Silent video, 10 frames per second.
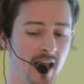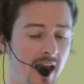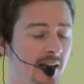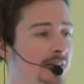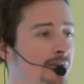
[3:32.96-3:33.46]

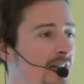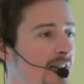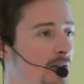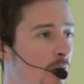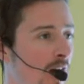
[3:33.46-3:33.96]
and it's
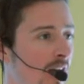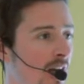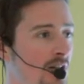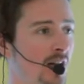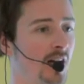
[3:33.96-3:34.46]
fitting to our
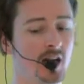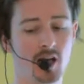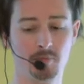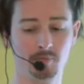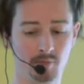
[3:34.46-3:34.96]
culture
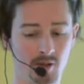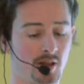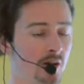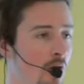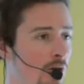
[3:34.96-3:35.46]

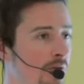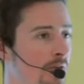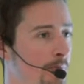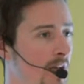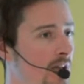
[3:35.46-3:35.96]
go to
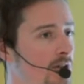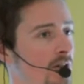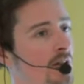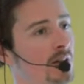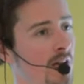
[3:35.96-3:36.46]
the
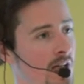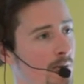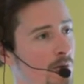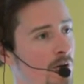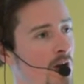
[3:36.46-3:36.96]
beach,
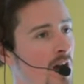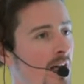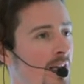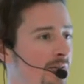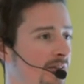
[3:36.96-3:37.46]
entrepreneur,
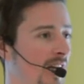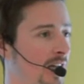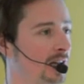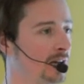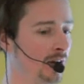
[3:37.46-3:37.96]
and leave the
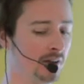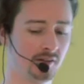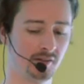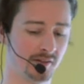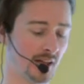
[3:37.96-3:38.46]
secretary,
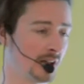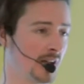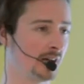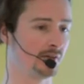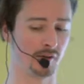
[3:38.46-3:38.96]

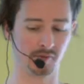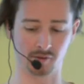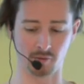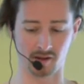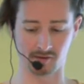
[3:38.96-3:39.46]
secretary service
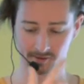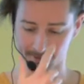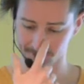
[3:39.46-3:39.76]
to us.